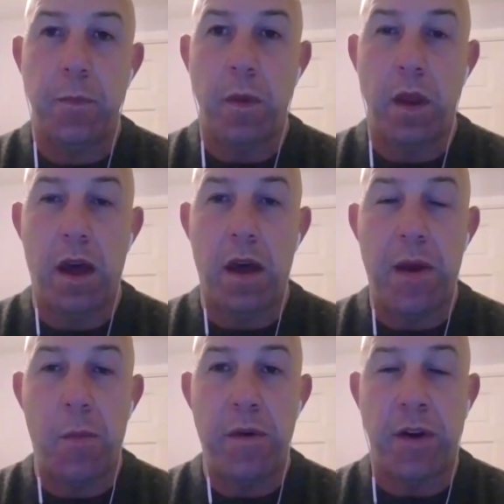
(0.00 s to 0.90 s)
And then
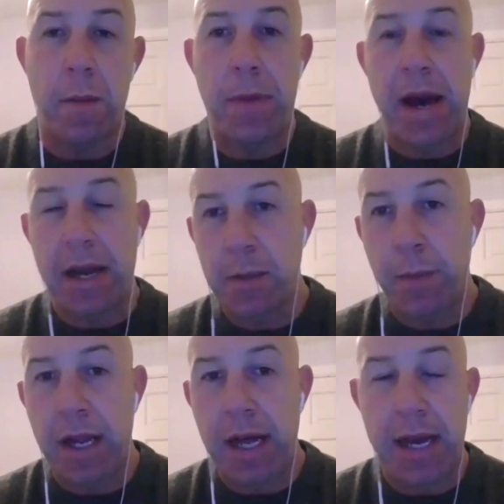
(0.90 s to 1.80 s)
we've come back to
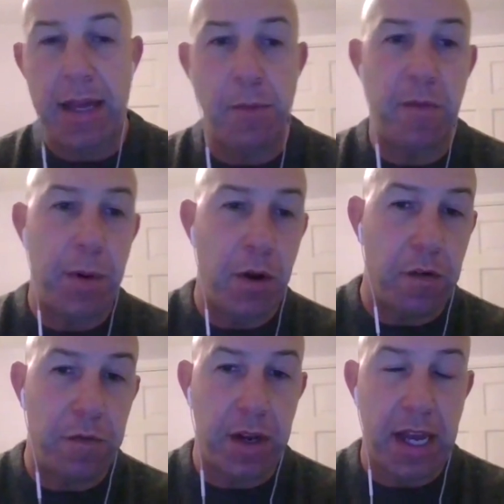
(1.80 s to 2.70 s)
play, and then we've been off
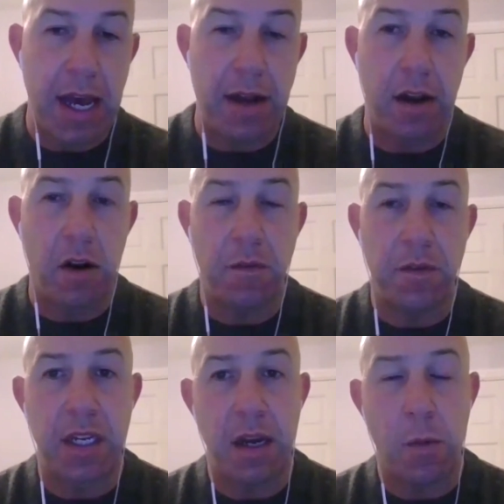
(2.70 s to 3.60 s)
again, and obviously
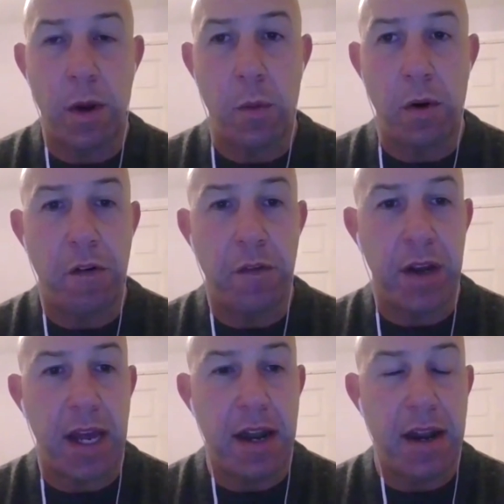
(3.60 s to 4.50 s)
we're off
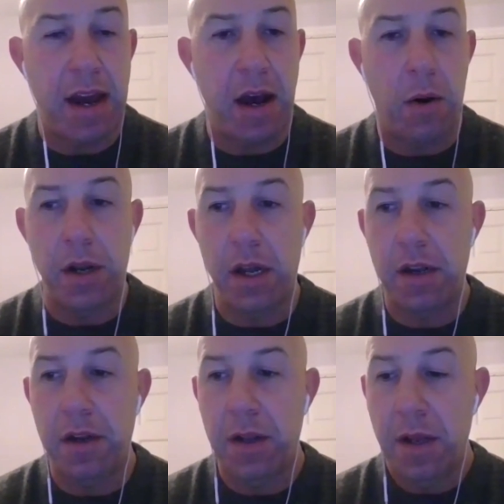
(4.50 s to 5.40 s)
again now,
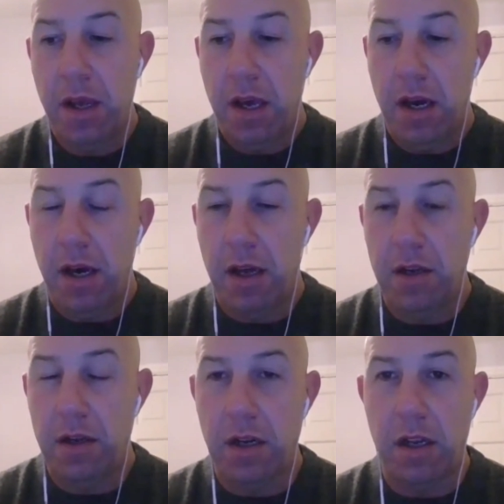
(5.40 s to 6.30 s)
and
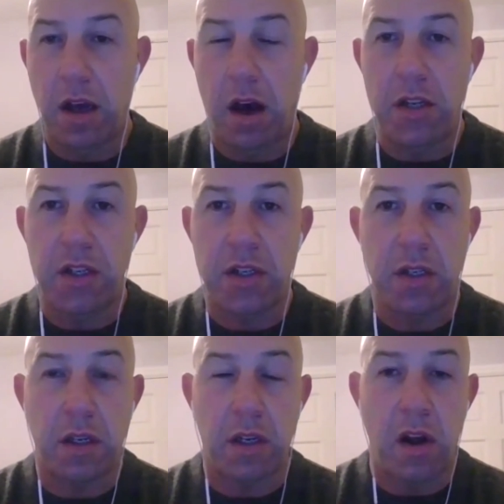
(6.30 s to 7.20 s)
I just
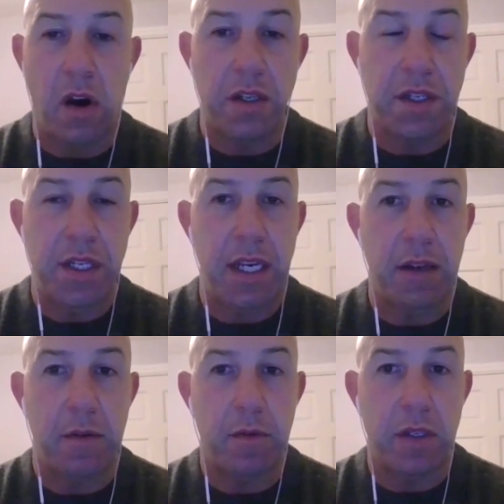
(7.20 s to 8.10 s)
can't see it
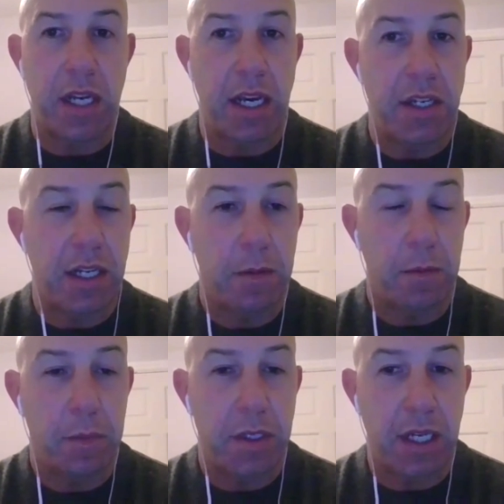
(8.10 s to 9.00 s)
changing,
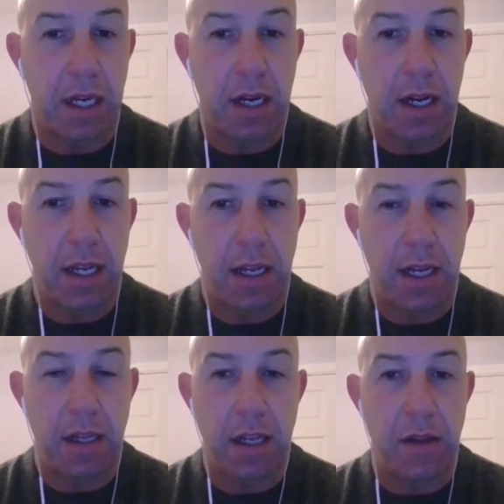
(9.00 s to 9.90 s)
particularly
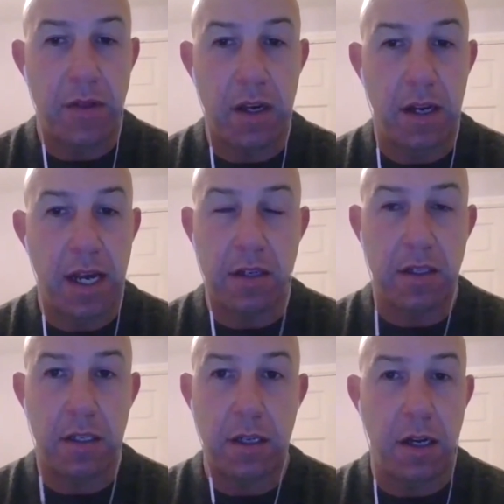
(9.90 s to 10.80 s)
in the next
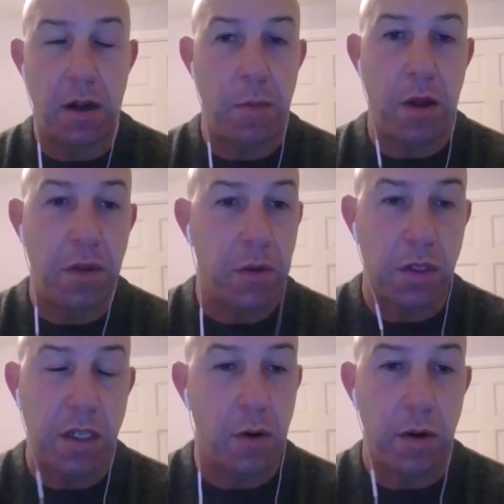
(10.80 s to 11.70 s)
month or
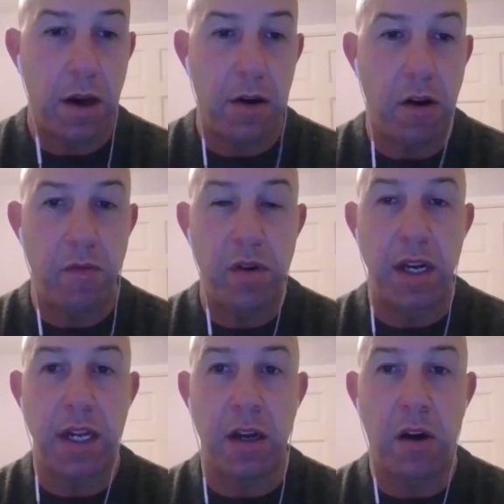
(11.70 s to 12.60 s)
so. I really
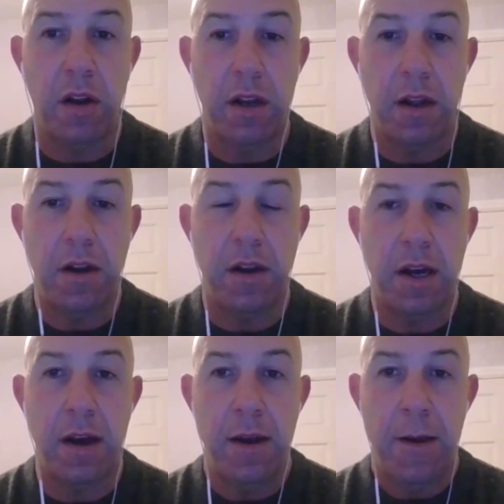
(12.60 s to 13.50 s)
can't, and
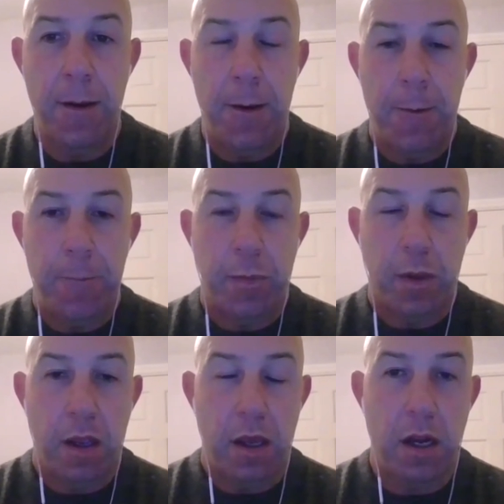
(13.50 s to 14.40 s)

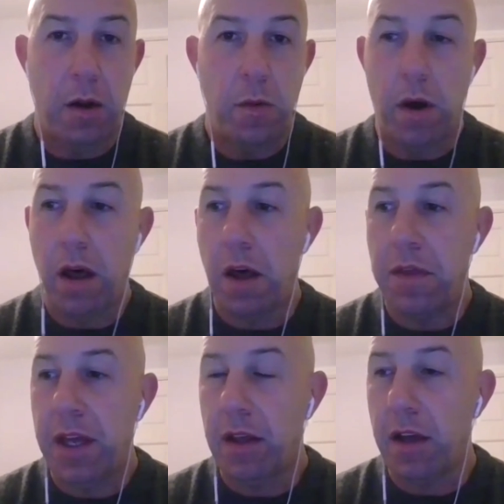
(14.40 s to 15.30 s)
I
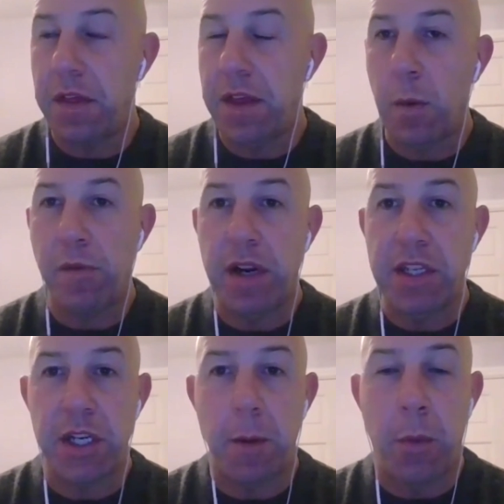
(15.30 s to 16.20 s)
think we're reaching a
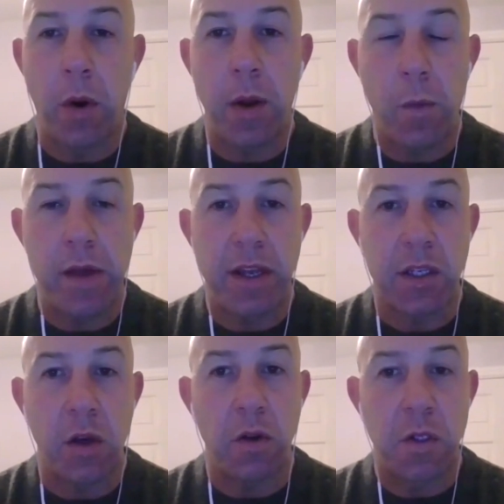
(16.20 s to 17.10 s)
point where there's got
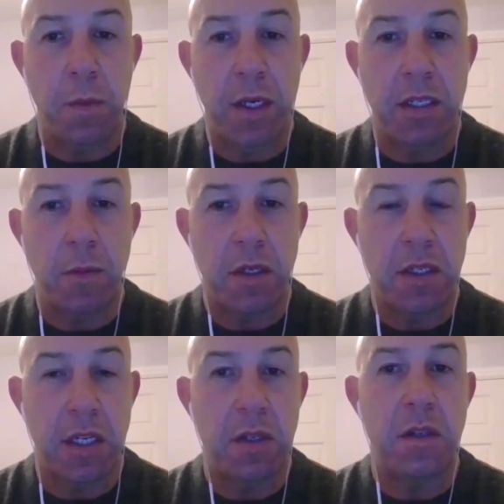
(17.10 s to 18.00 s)
to be some
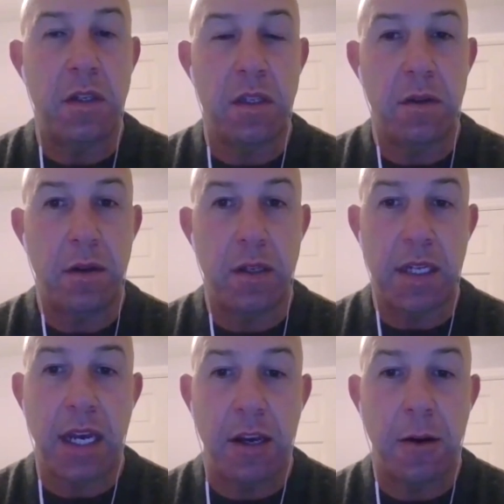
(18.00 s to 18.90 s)
decisions
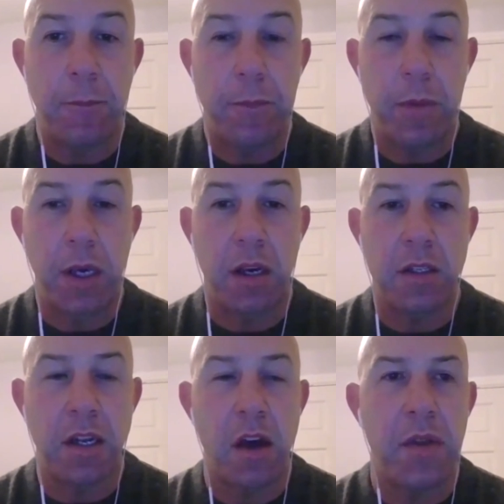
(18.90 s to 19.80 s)
taken, because I don't
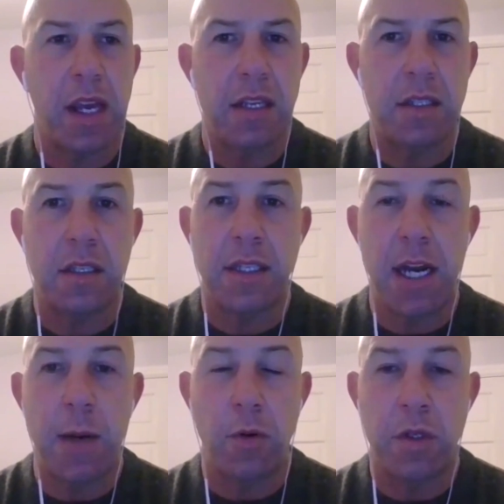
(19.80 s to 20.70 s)
think it's sustainable
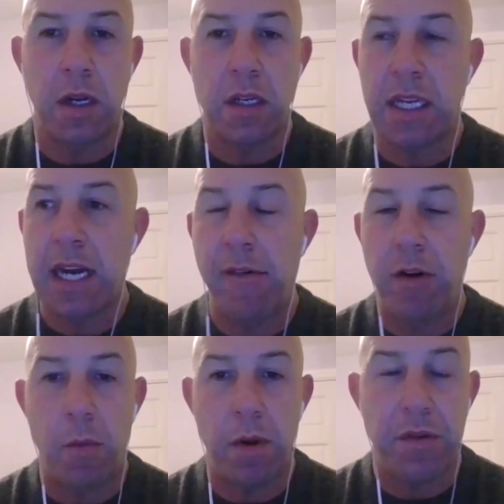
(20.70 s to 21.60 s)
to carry on with
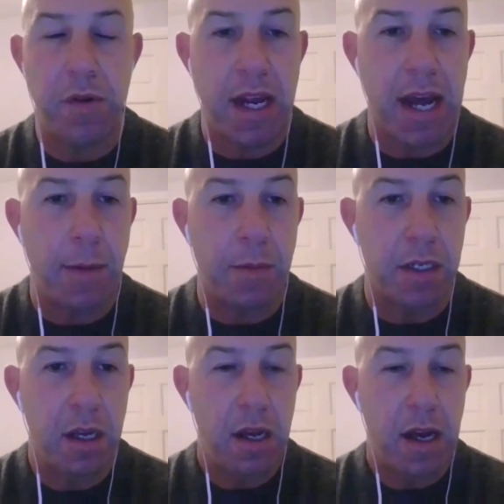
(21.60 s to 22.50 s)
3 games
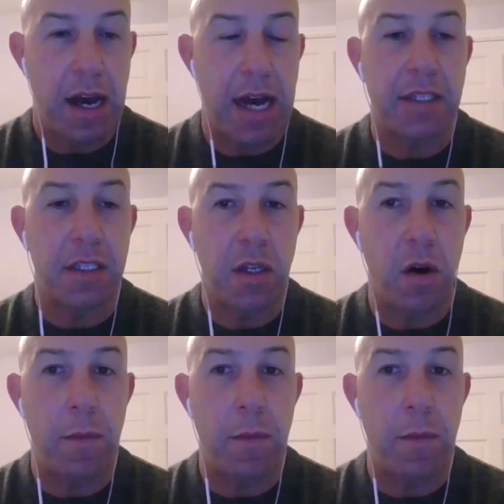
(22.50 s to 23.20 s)
at a time.